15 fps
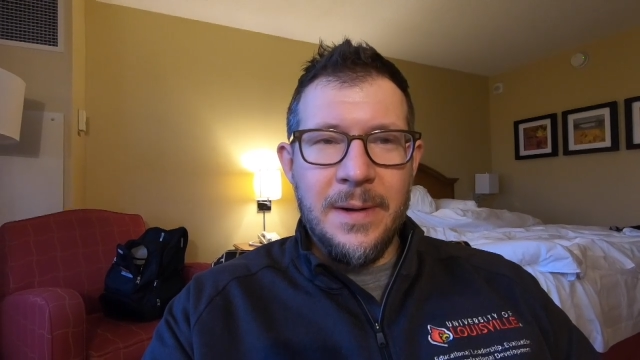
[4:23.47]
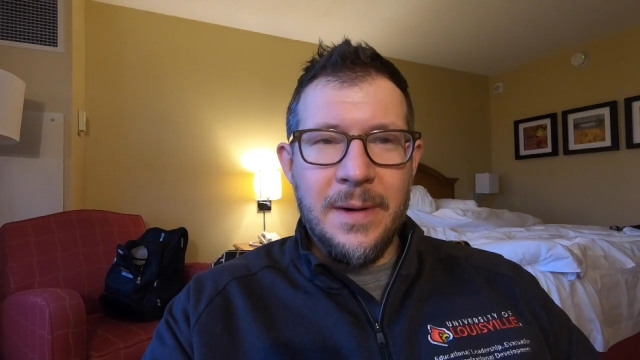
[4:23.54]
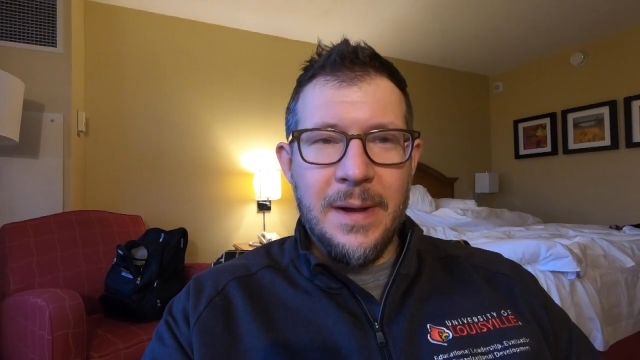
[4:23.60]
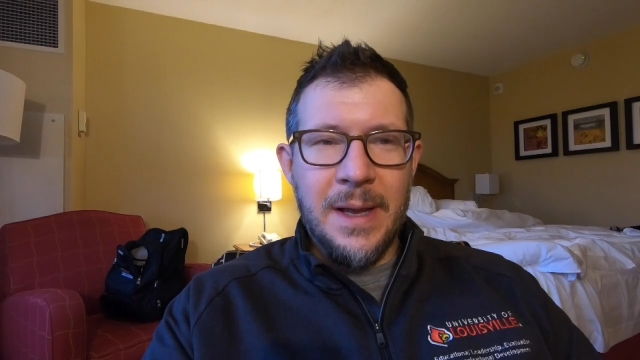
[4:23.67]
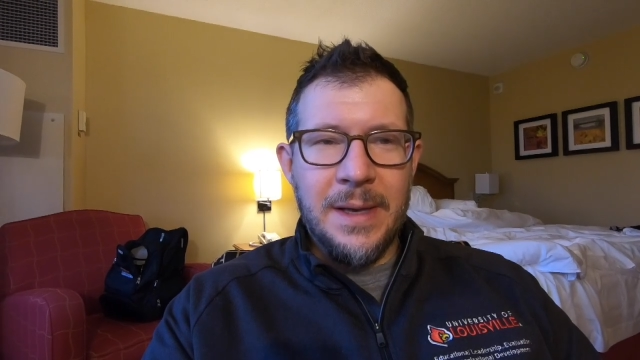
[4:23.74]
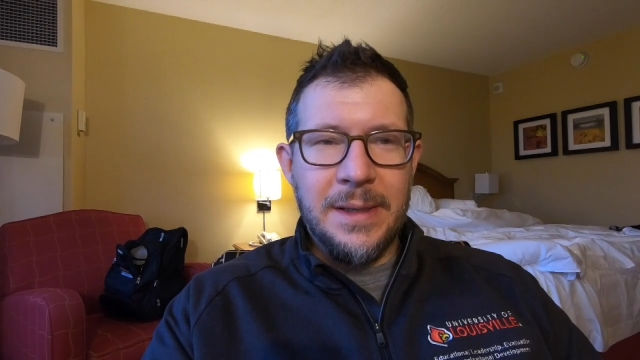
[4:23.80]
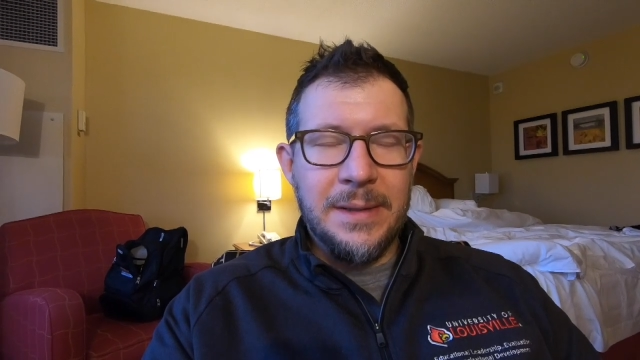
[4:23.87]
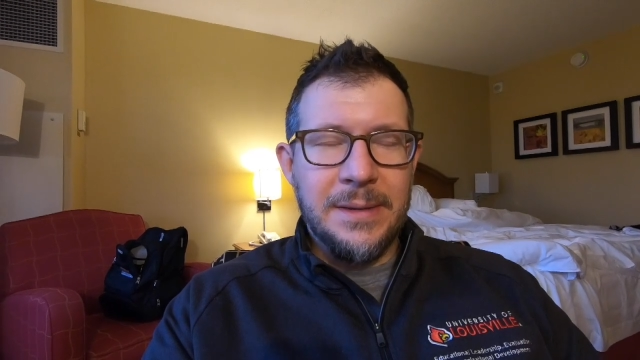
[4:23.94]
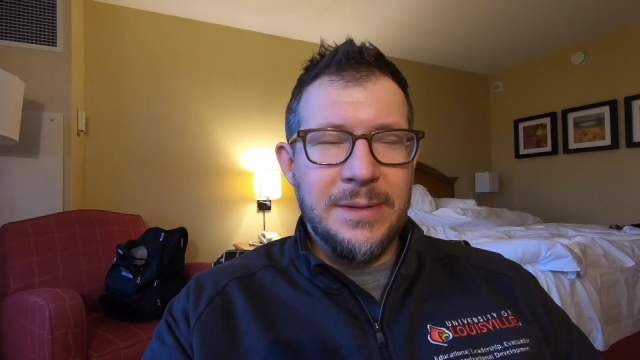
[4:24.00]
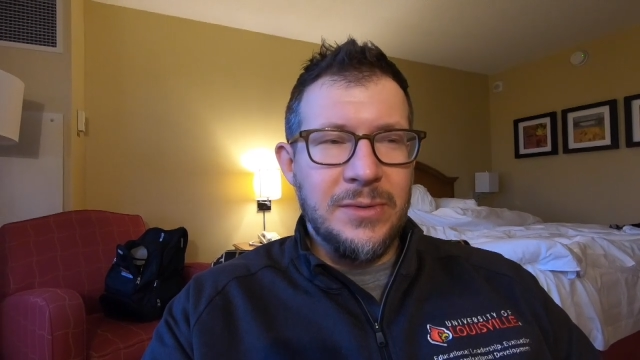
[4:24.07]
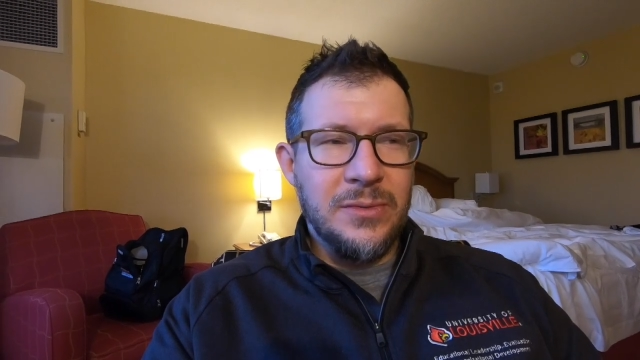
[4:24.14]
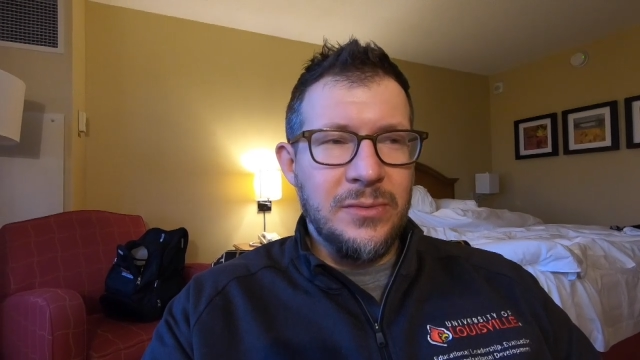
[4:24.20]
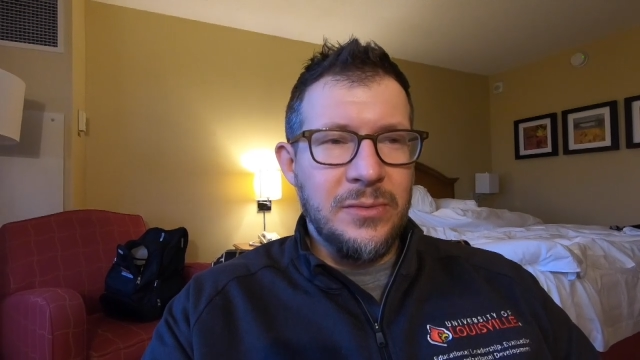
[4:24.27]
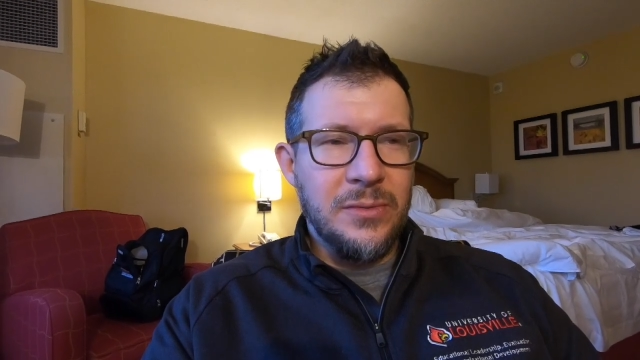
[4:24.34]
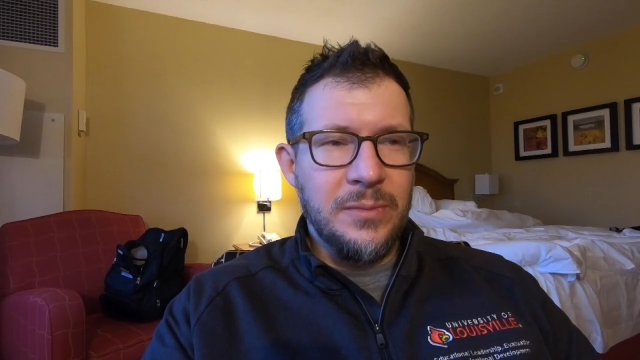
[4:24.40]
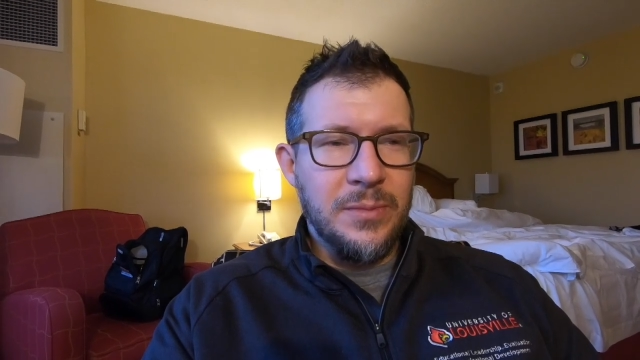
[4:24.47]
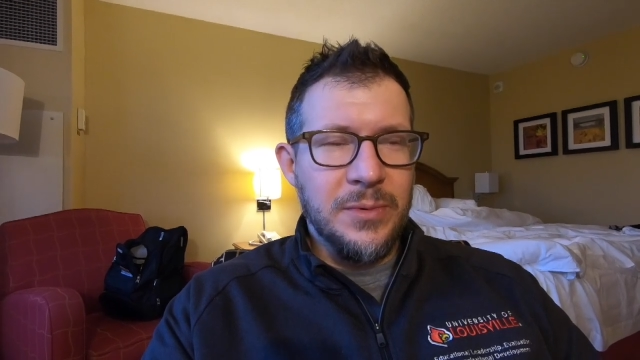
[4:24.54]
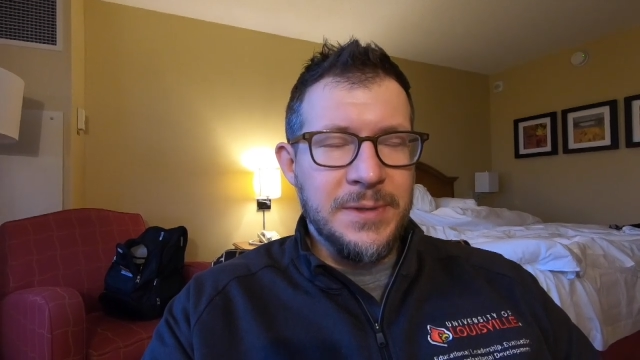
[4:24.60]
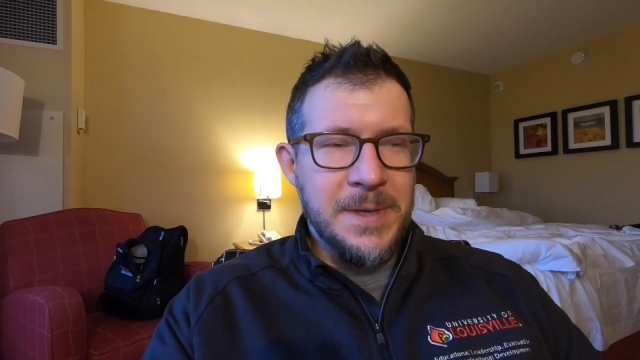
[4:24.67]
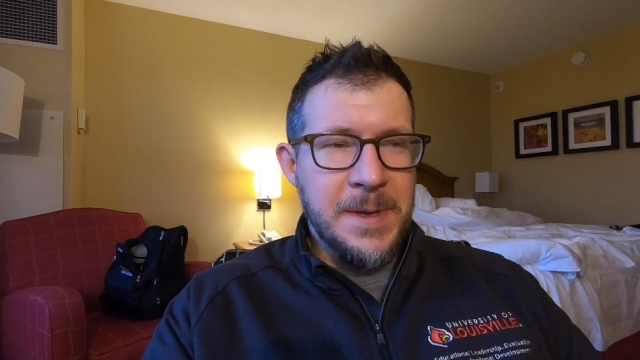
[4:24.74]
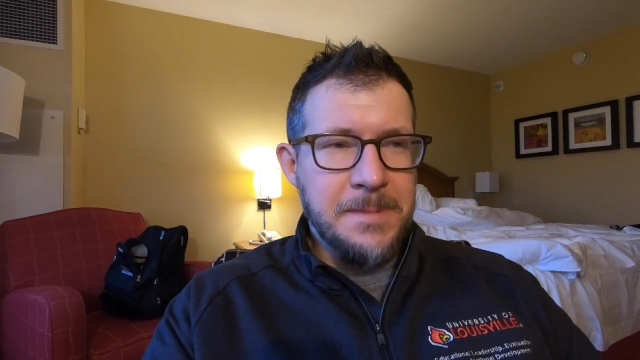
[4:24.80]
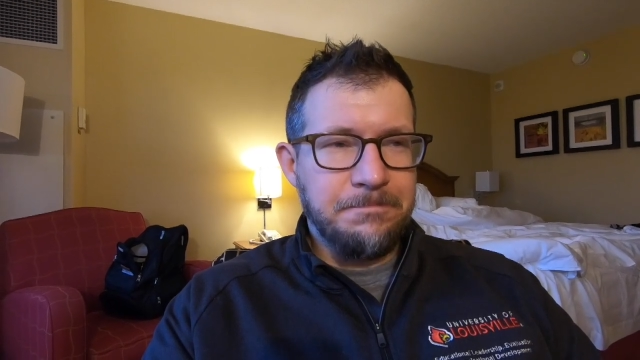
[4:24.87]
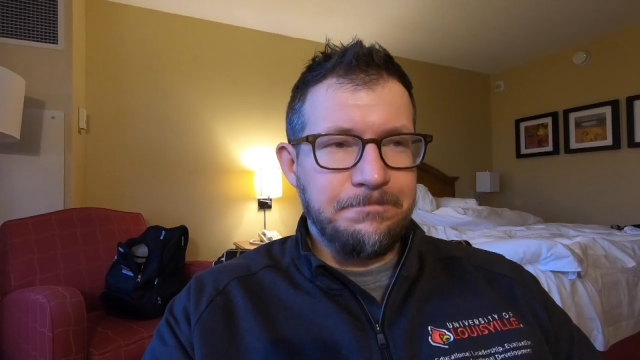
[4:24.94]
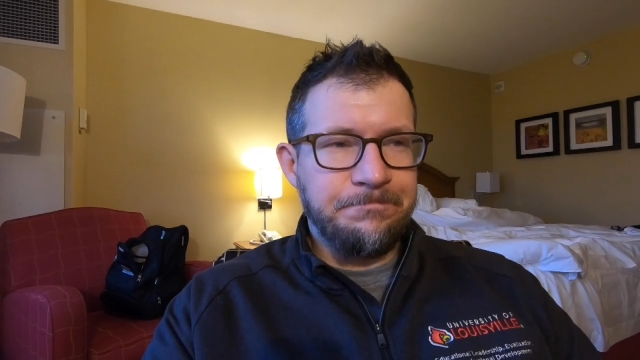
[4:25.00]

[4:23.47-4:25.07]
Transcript: I need to present,